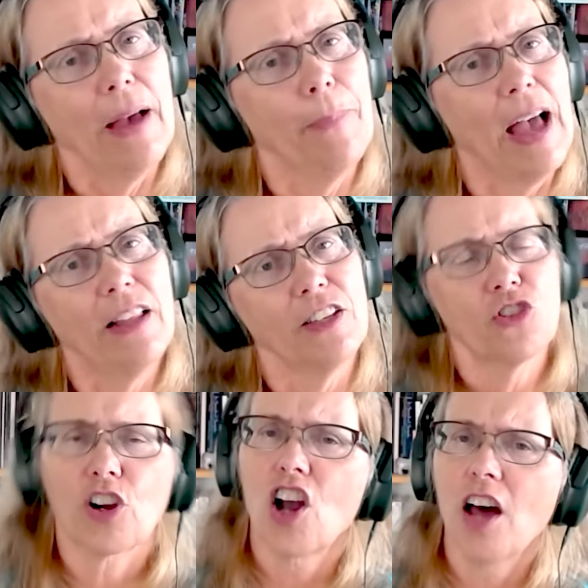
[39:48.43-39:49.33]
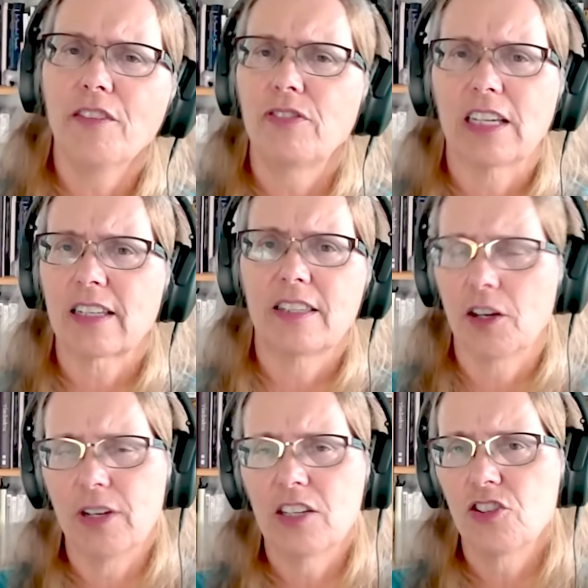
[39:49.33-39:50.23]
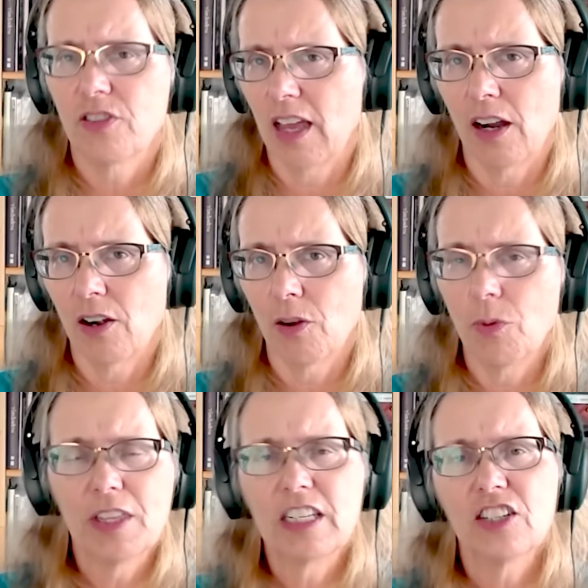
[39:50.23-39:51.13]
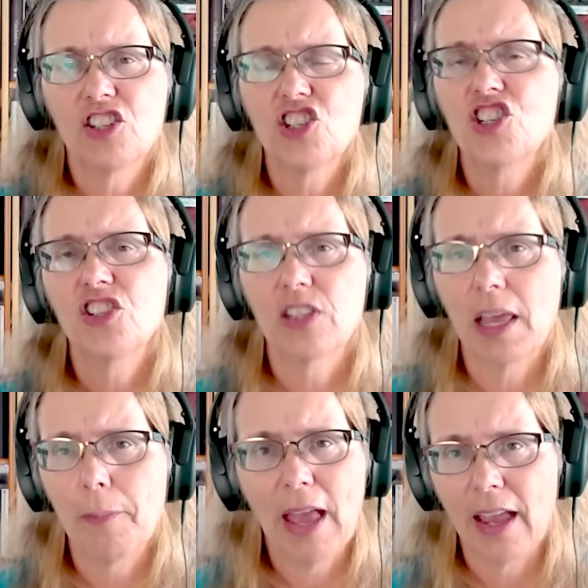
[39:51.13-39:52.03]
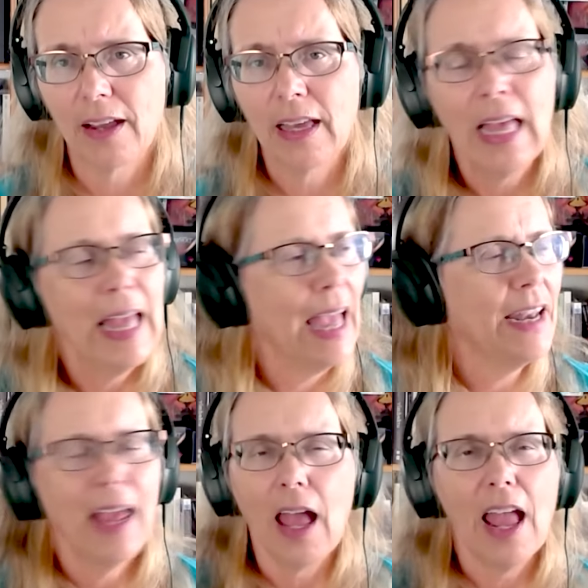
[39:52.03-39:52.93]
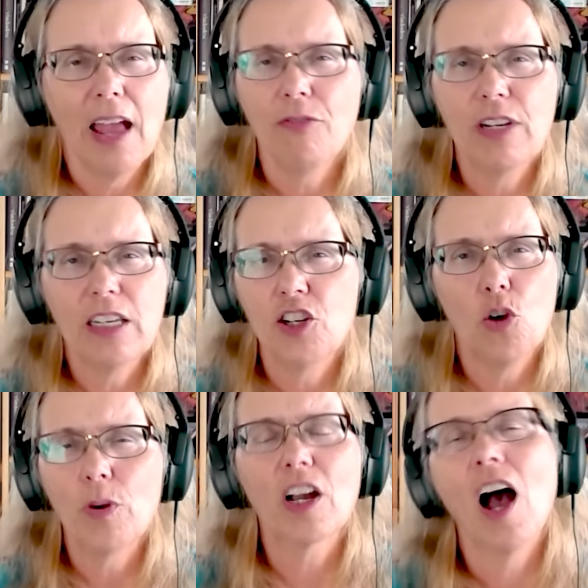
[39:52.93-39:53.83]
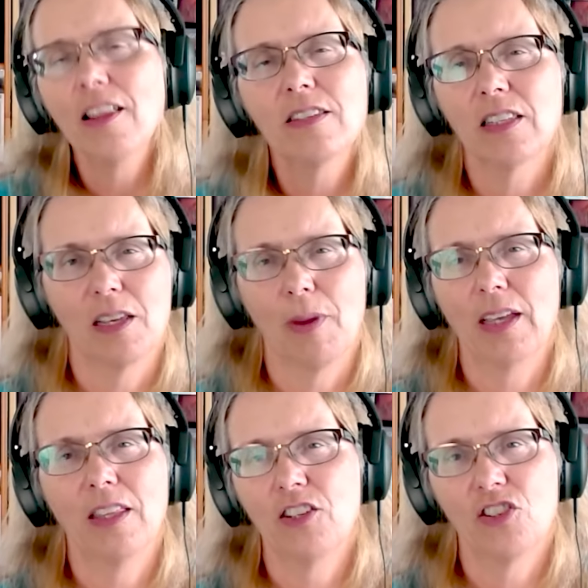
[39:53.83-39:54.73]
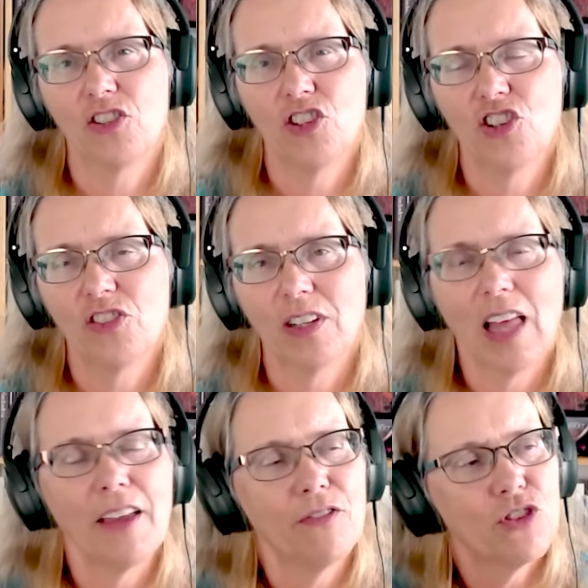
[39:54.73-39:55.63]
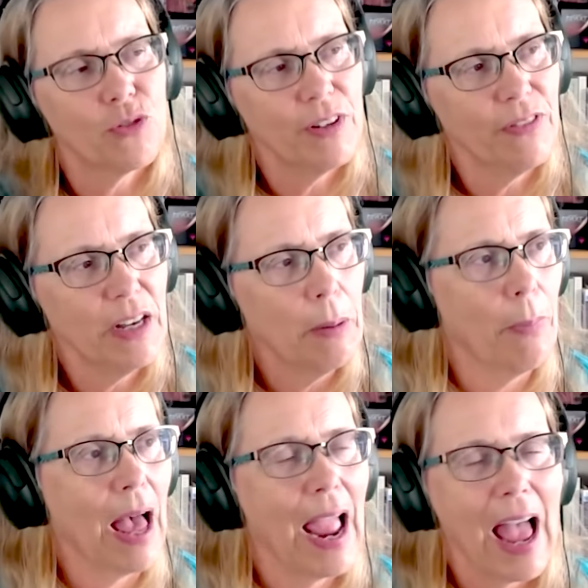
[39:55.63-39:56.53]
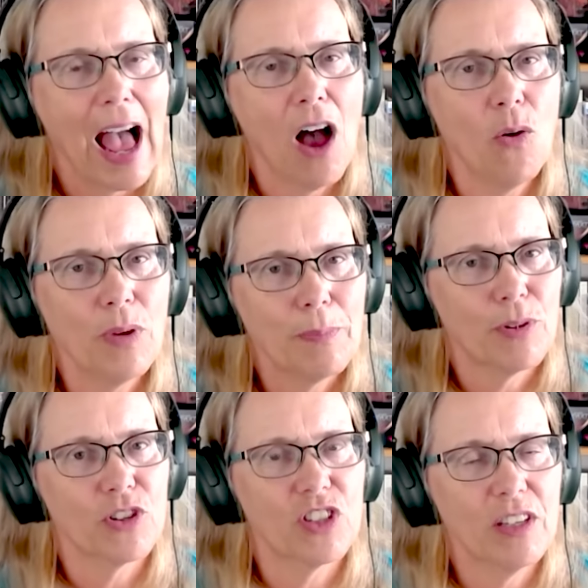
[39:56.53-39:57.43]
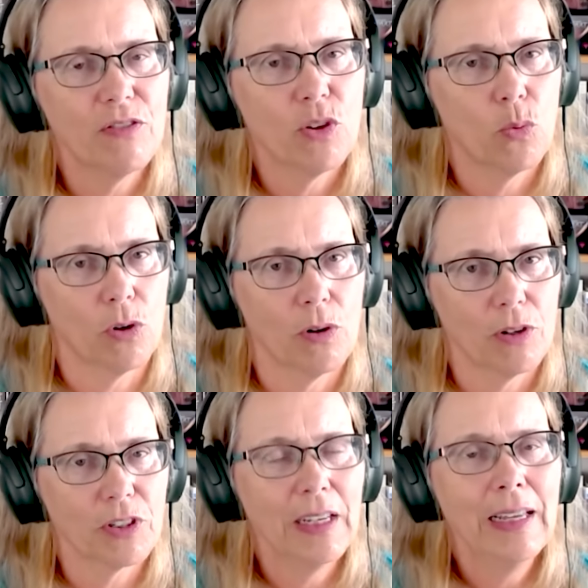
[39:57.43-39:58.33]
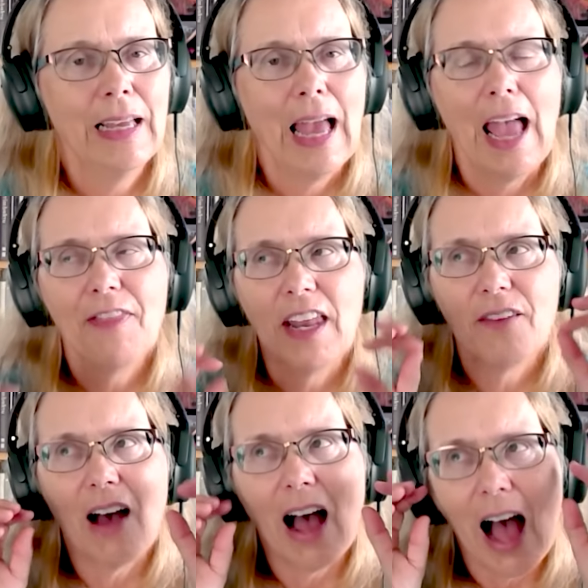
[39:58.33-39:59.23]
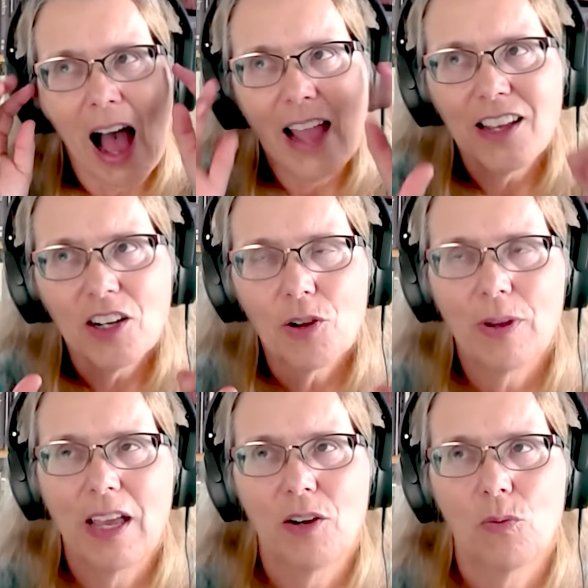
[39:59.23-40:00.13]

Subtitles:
balance or conflict there is there with the decisions they make. And we're constantly making these decisions in life driven by how we perceive the world. And then if I can create a